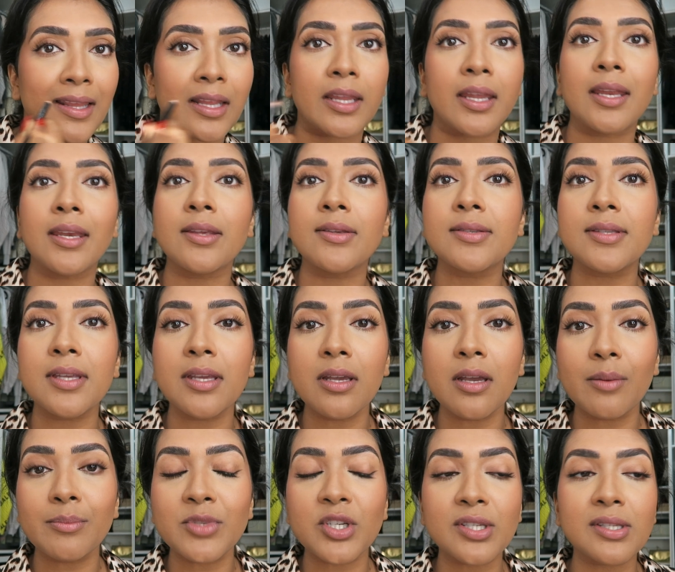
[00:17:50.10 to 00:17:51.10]
Can you see
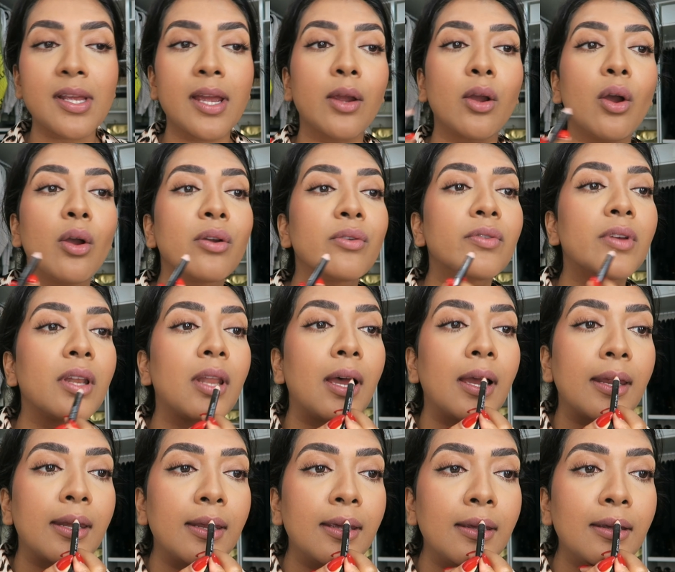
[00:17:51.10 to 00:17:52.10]
I'm just like
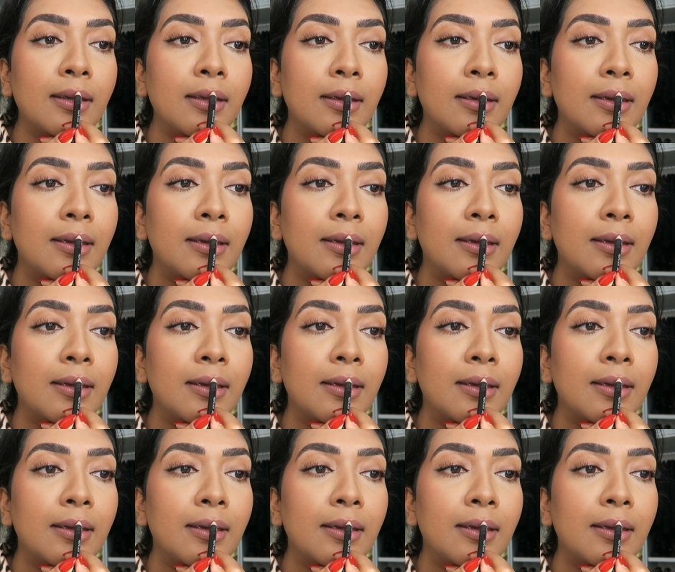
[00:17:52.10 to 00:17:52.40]
overlining?